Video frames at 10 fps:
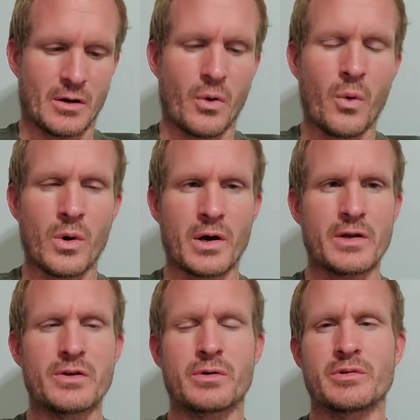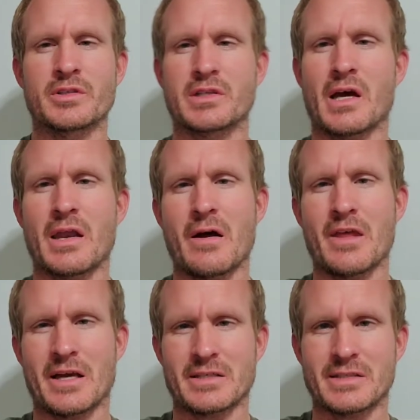Or you can just cut out
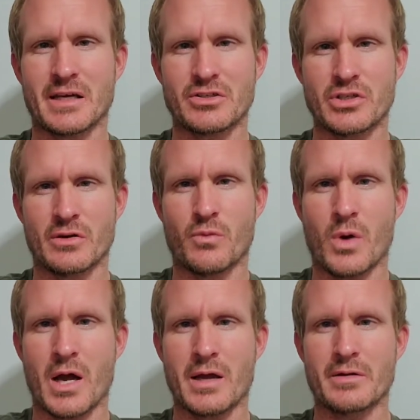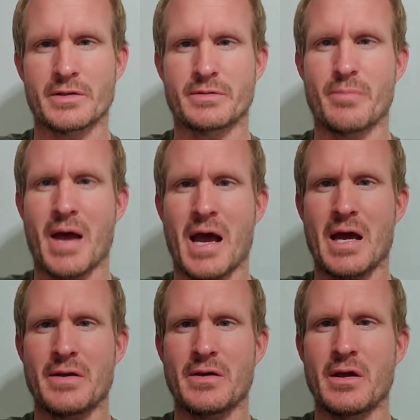that section of wire that's
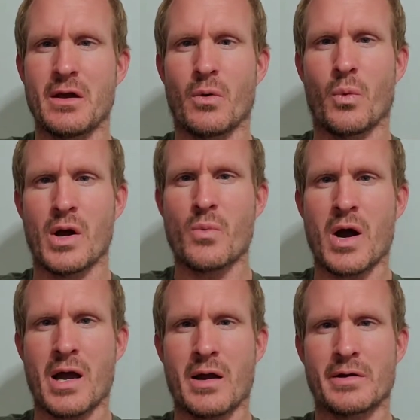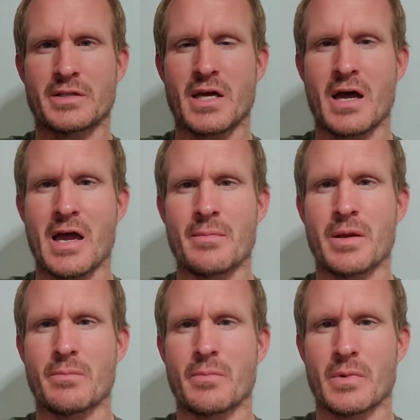bad, one wire at a time,
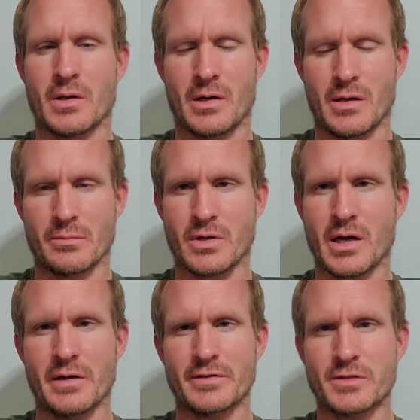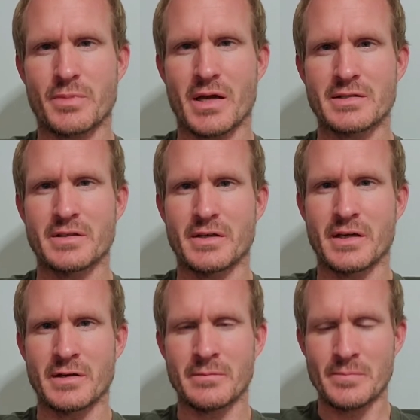and cut and splice it
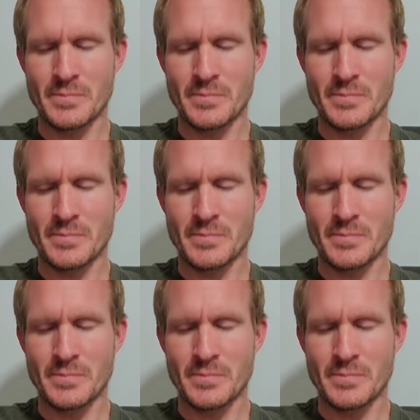in.